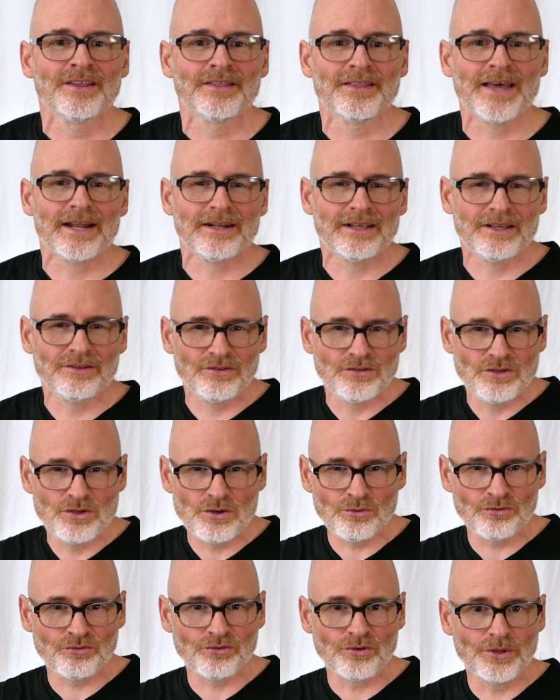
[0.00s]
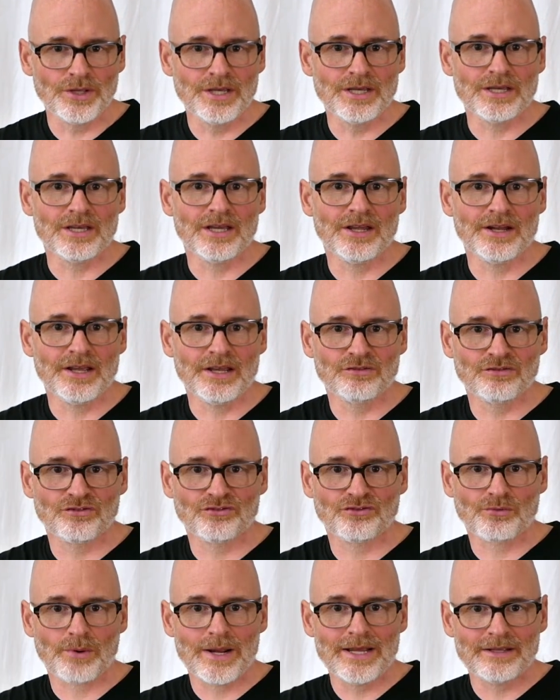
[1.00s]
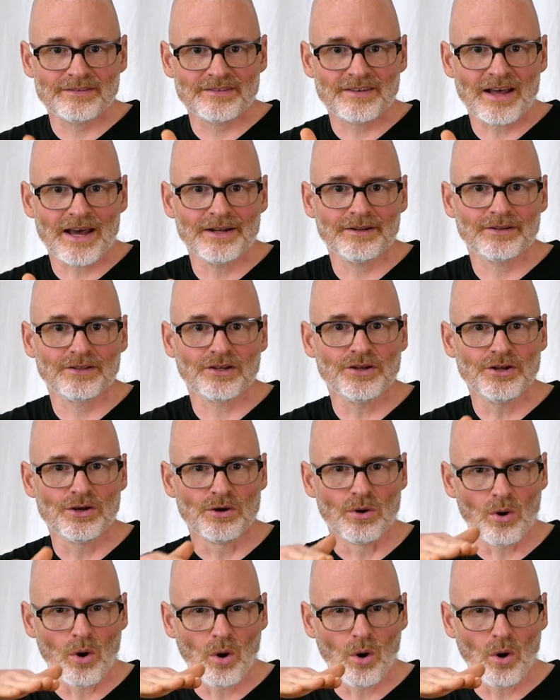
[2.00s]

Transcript: that it's usually in a straight sided canoe,